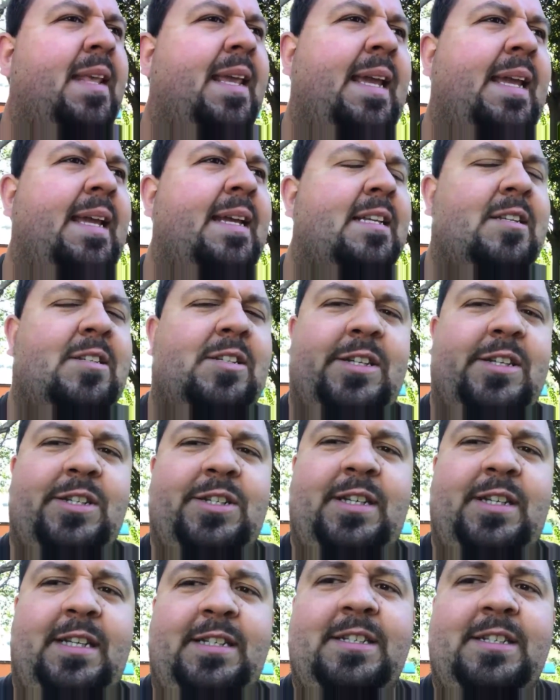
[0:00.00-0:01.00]
he's
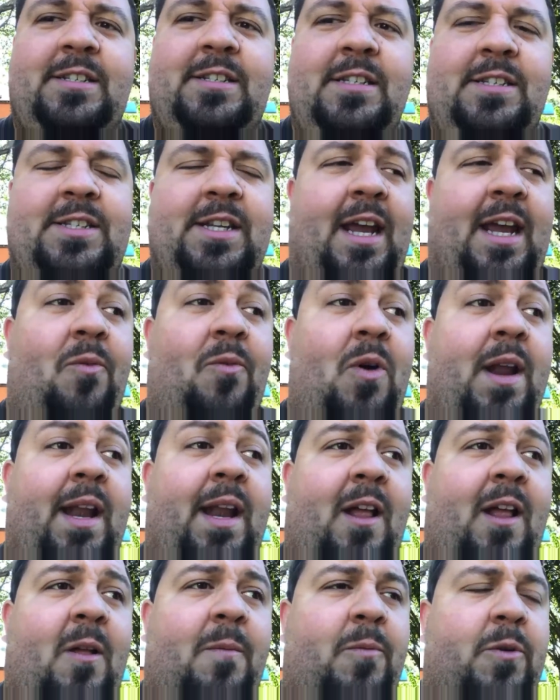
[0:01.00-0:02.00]
insisting on wanting
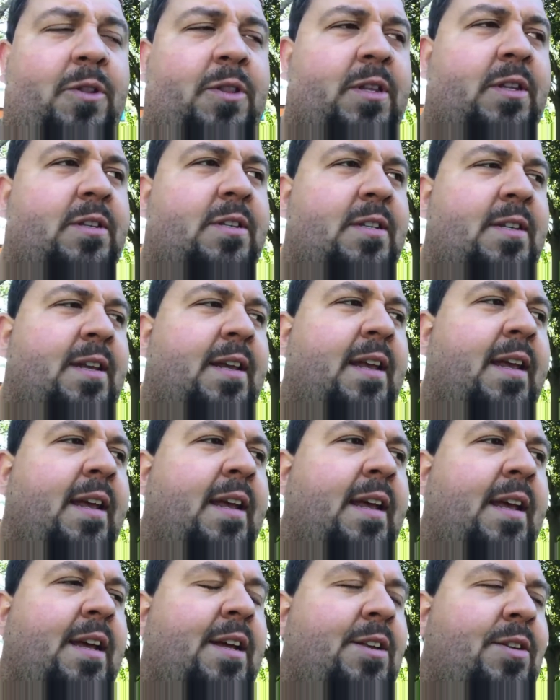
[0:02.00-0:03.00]
to help with this
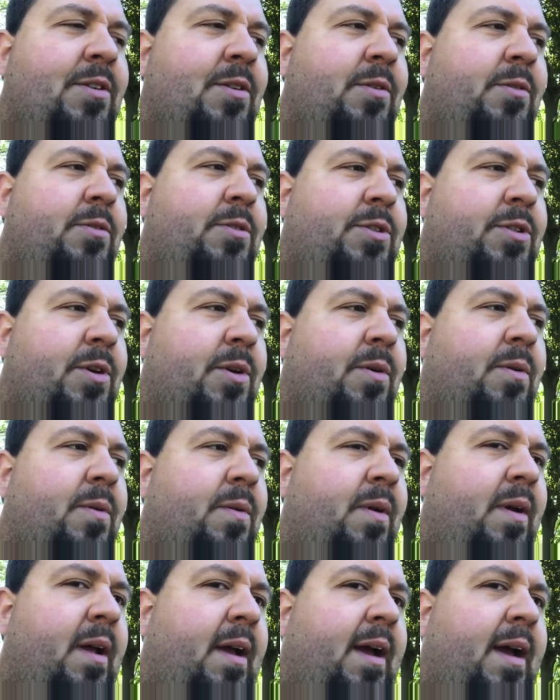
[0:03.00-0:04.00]
too. So
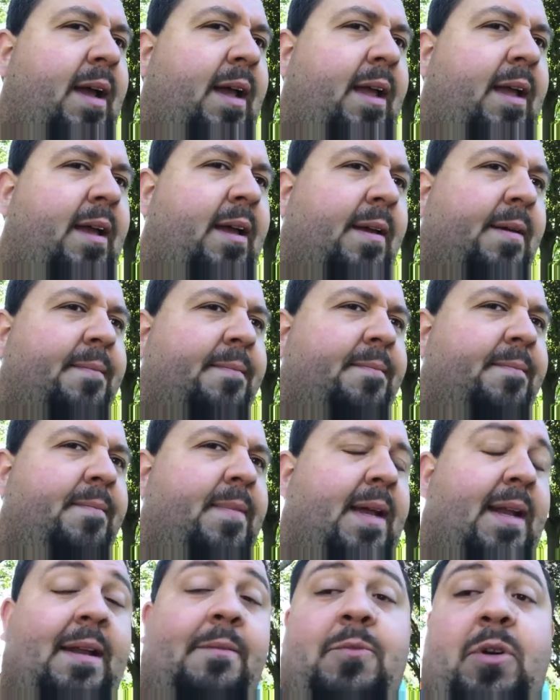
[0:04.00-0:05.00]

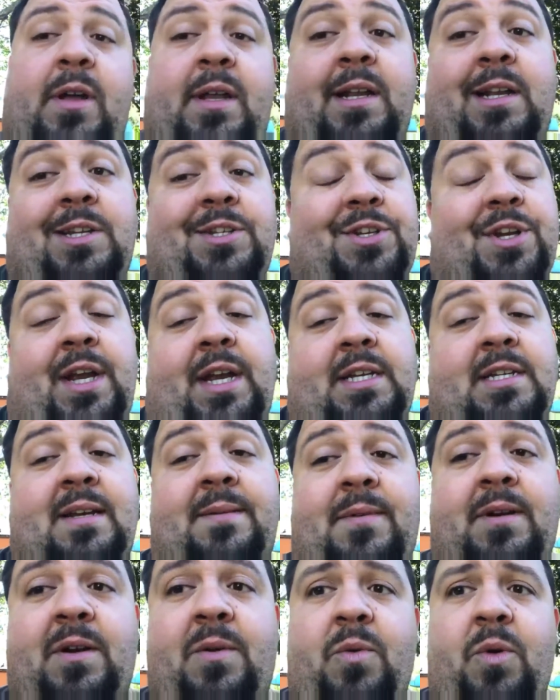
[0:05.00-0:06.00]
in exchange,
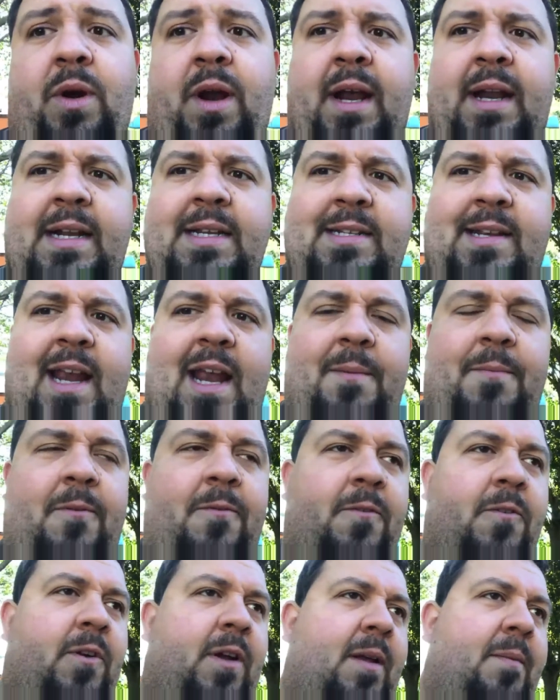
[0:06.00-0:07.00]
I'm going to work on his camper
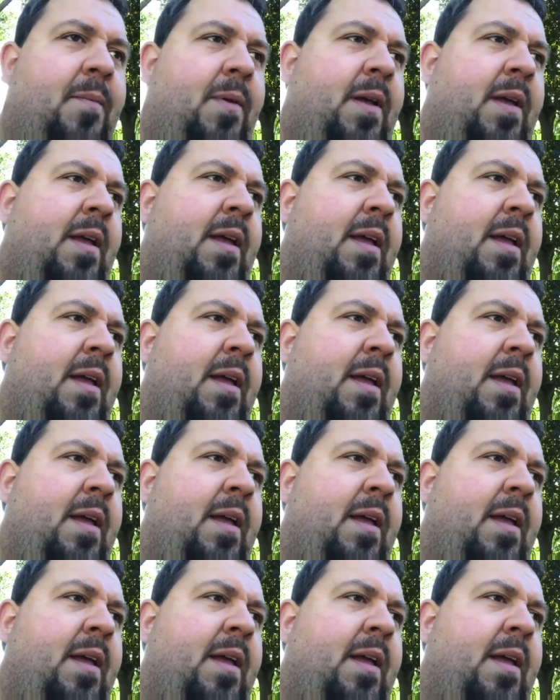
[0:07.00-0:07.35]
for him.